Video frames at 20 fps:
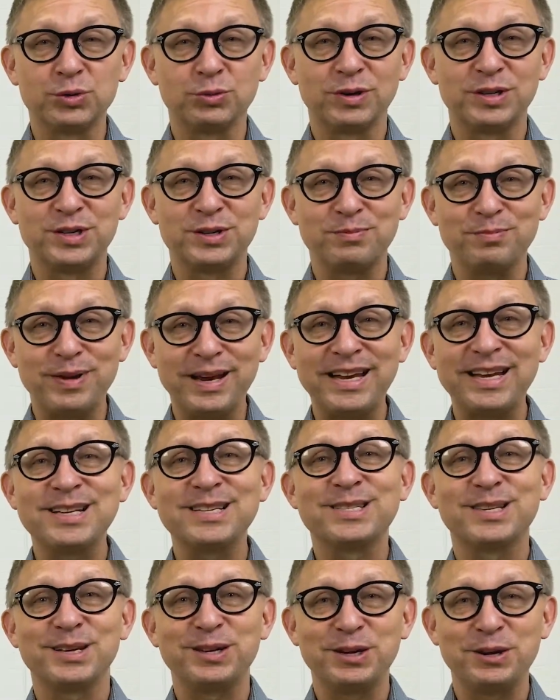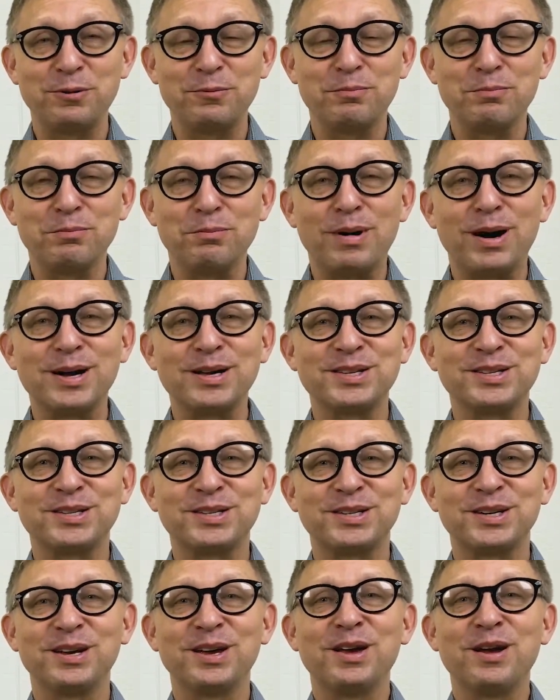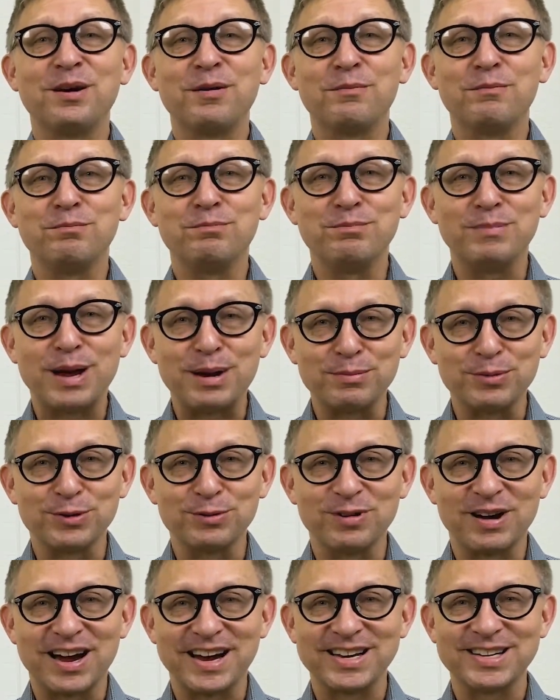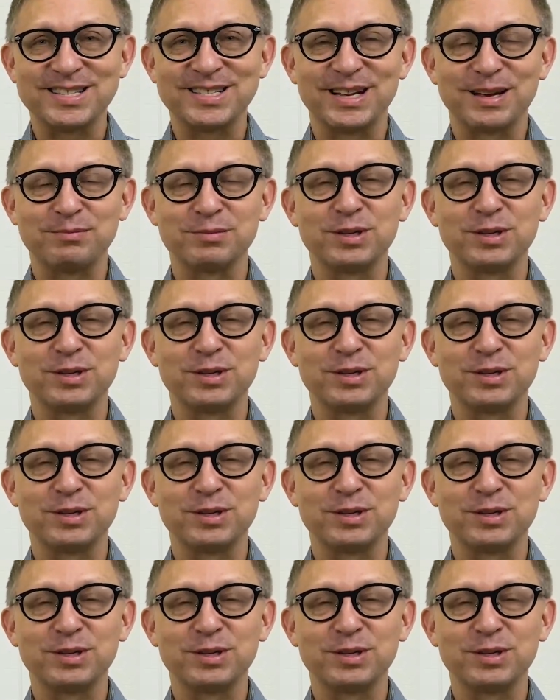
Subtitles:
which means that you must memorize them.